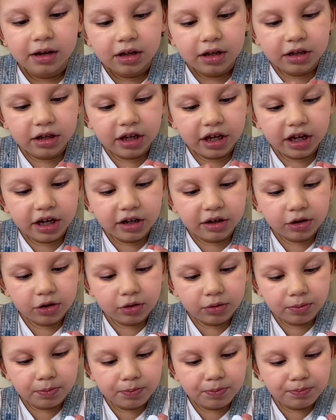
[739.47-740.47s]

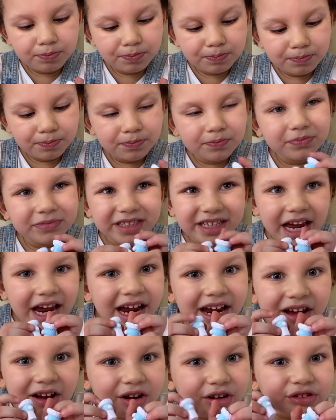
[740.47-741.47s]
little
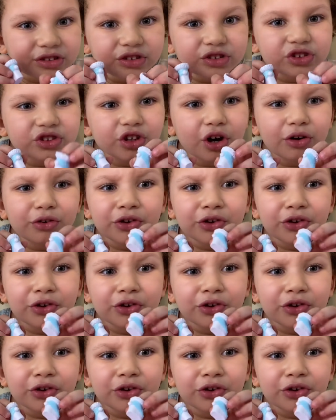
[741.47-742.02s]
tails. They're so